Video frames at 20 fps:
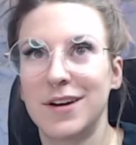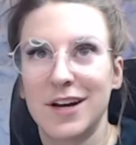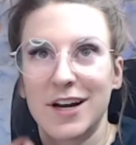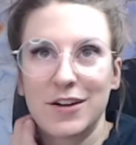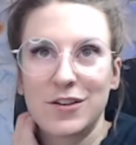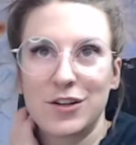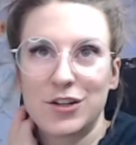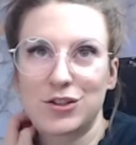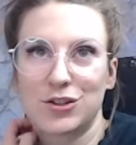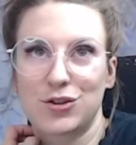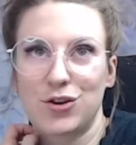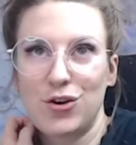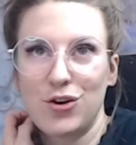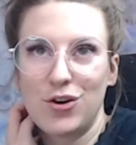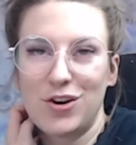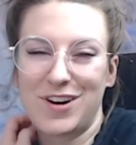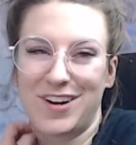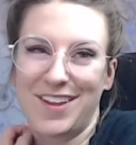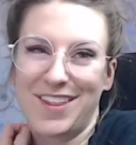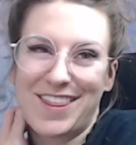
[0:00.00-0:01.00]
It looks
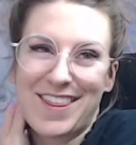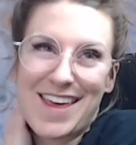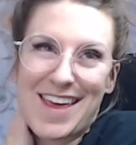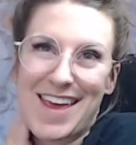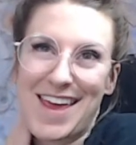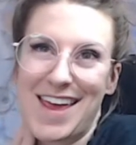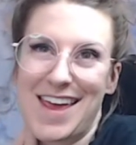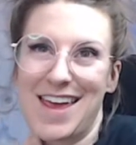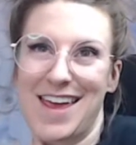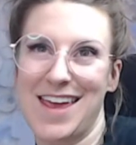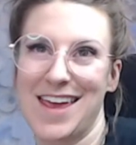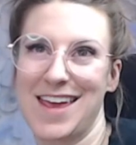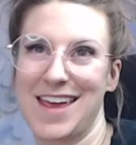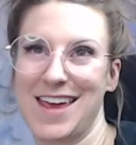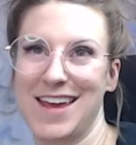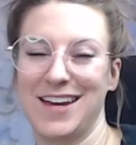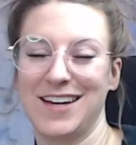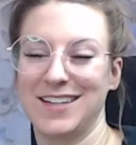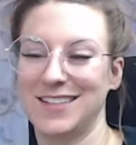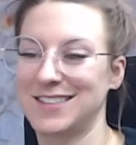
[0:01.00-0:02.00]
cool.
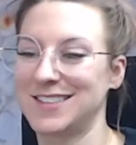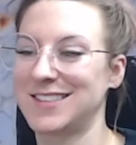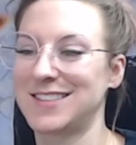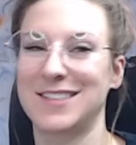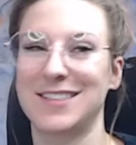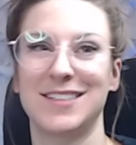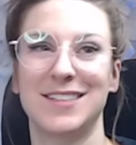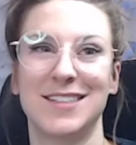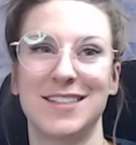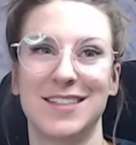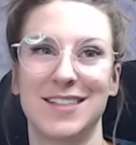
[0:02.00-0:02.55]
Thanks.